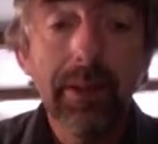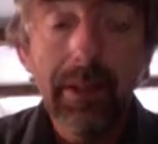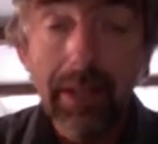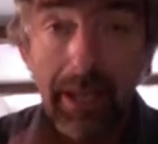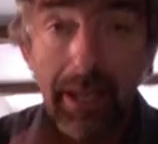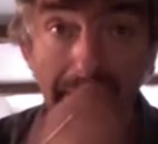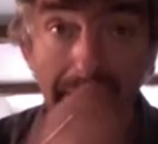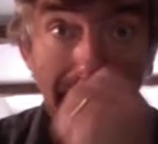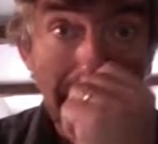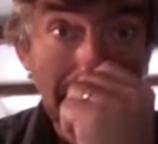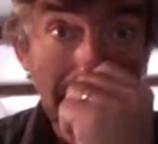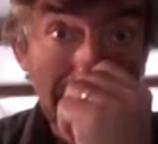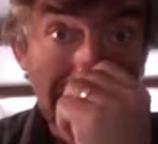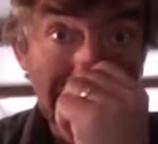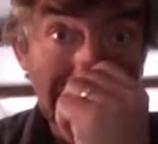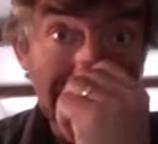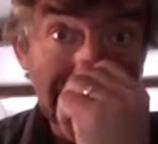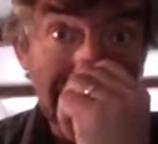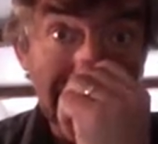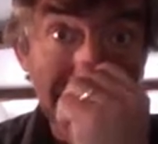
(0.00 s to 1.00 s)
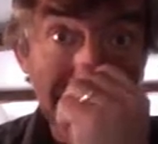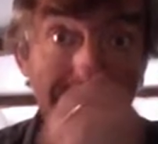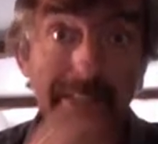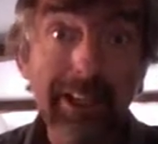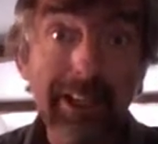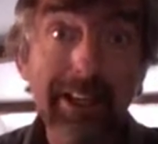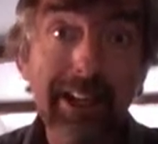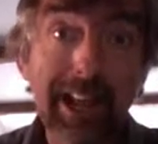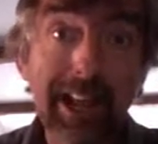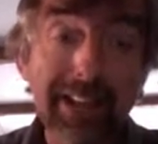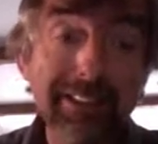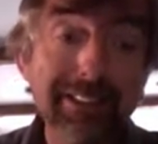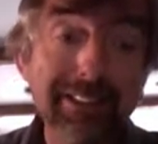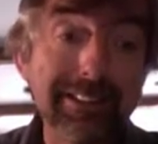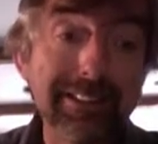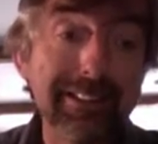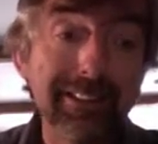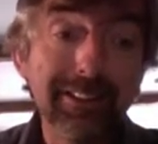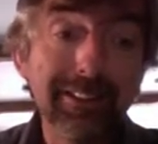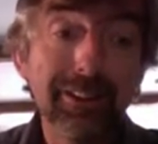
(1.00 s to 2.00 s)
And that means actually
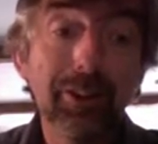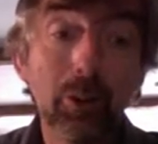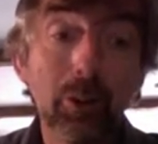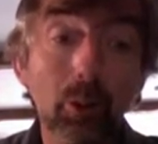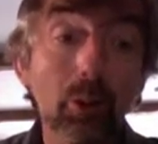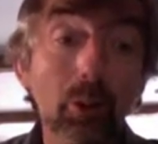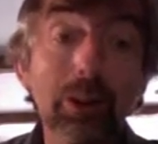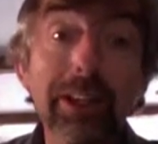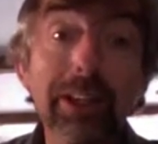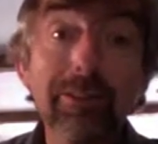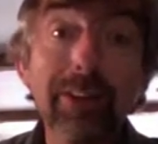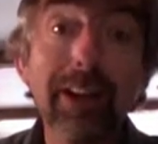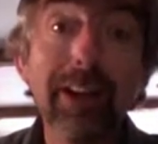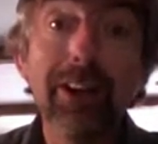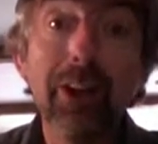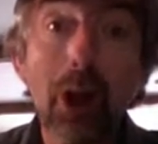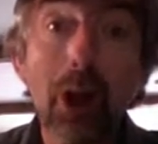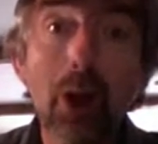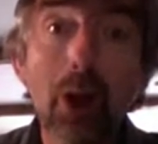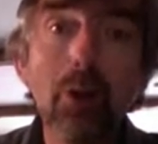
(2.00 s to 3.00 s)
less, or in fact no,